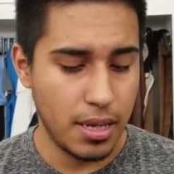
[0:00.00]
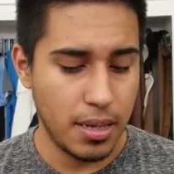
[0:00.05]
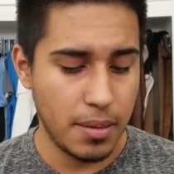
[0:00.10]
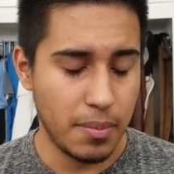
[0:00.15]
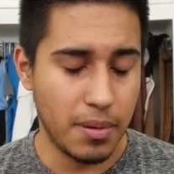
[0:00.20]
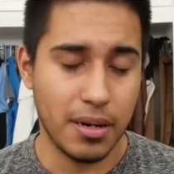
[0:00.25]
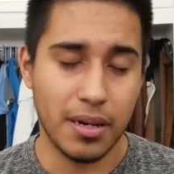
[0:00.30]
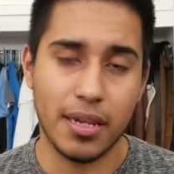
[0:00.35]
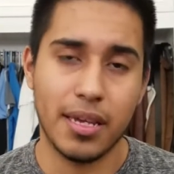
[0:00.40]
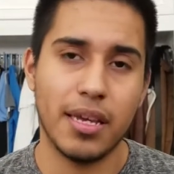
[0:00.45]

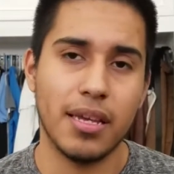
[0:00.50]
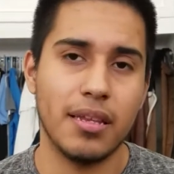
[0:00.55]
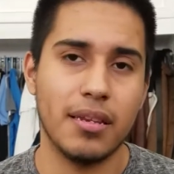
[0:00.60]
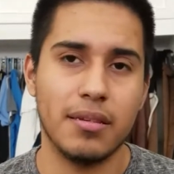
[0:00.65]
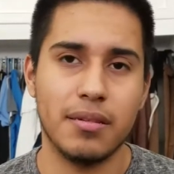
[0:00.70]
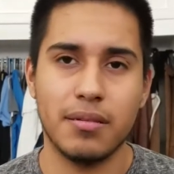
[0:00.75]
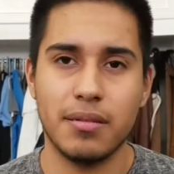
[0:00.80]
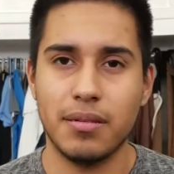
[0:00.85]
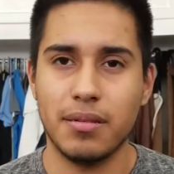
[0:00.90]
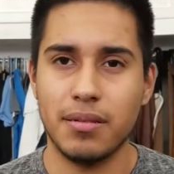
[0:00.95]
But again,
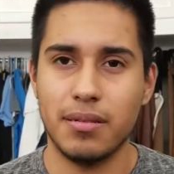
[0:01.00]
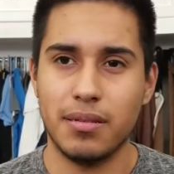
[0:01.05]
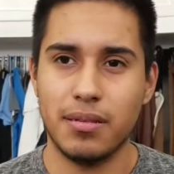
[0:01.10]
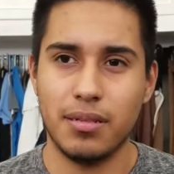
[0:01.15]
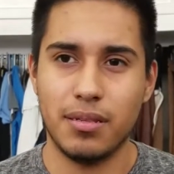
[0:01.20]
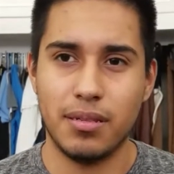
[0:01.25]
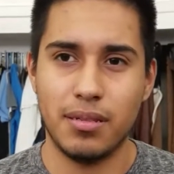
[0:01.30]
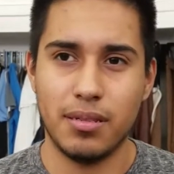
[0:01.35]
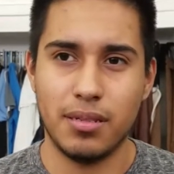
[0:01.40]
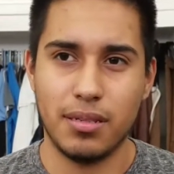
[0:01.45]

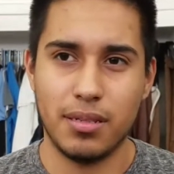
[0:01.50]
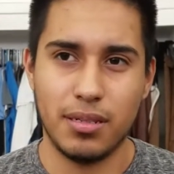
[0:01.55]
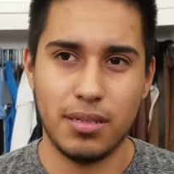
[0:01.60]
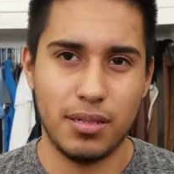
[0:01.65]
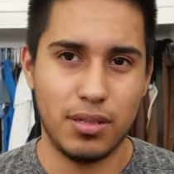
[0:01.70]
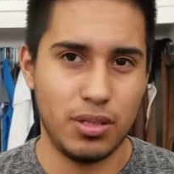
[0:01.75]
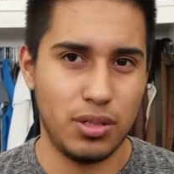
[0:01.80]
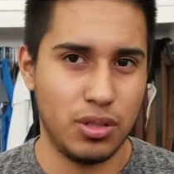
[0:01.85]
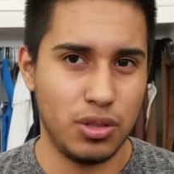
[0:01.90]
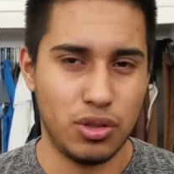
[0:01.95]

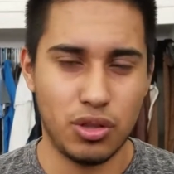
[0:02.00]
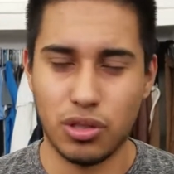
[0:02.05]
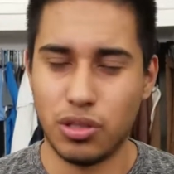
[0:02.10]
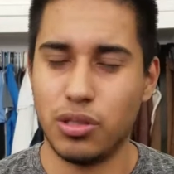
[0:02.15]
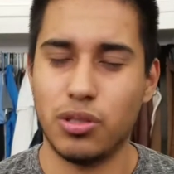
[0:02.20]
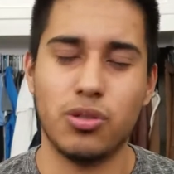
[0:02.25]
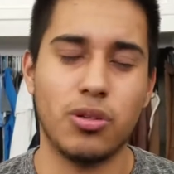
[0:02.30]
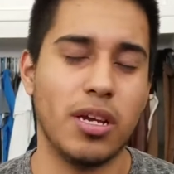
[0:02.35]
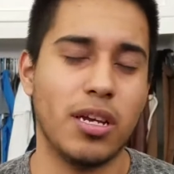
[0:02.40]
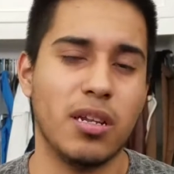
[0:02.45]

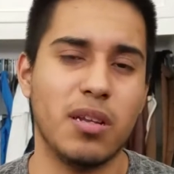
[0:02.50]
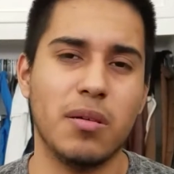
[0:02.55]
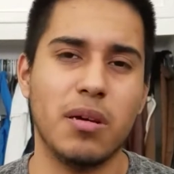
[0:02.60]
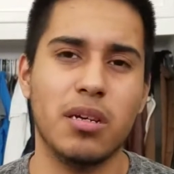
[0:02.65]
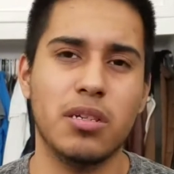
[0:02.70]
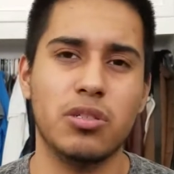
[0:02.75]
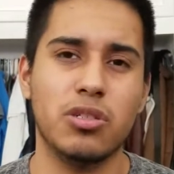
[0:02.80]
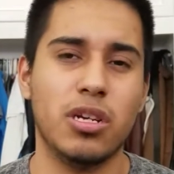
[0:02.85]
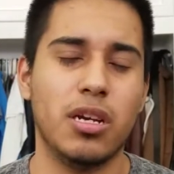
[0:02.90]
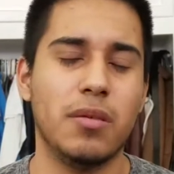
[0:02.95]
just try
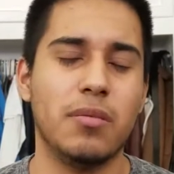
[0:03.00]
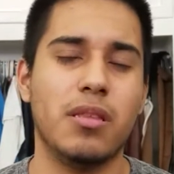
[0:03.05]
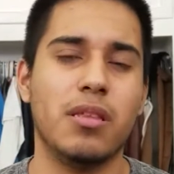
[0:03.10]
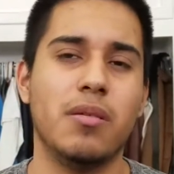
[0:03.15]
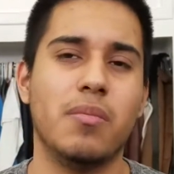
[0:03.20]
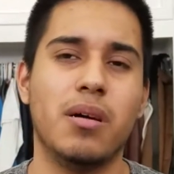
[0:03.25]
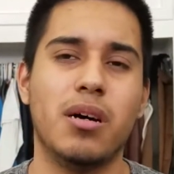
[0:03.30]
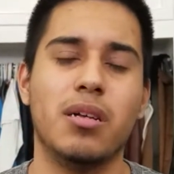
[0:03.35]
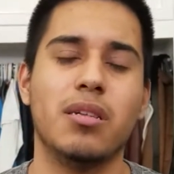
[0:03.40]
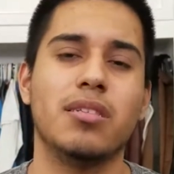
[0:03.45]

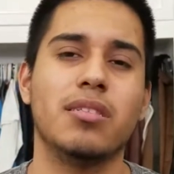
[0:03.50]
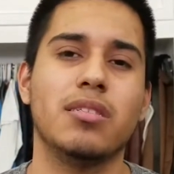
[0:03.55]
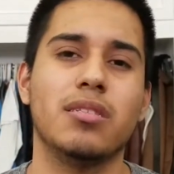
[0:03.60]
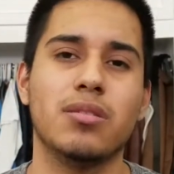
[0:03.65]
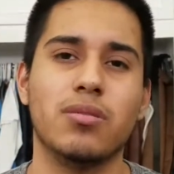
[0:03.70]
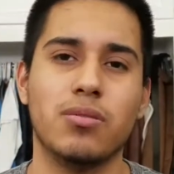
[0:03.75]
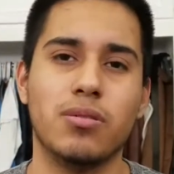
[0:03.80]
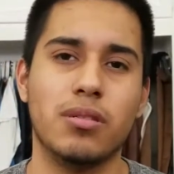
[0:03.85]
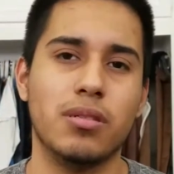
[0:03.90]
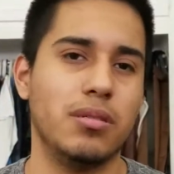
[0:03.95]
them on in
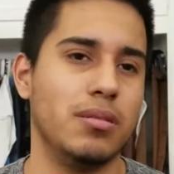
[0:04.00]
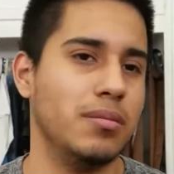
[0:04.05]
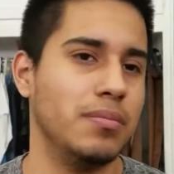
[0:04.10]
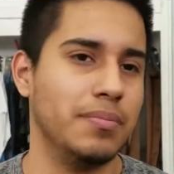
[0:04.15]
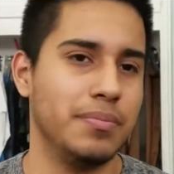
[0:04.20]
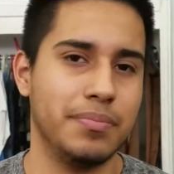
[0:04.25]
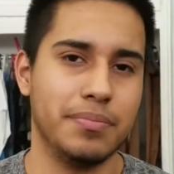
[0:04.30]
stores.